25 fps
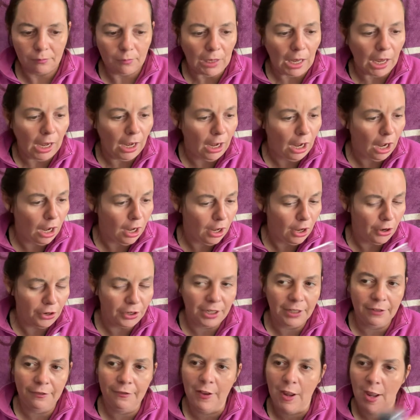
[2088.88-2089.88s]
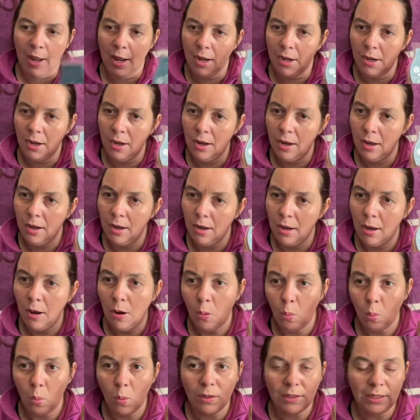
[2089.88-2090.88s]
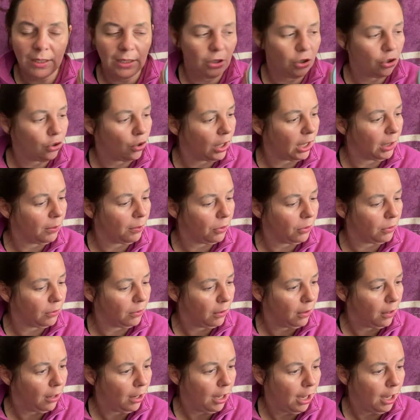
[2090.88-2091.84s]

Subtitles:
cologne fan. Was enjoyable.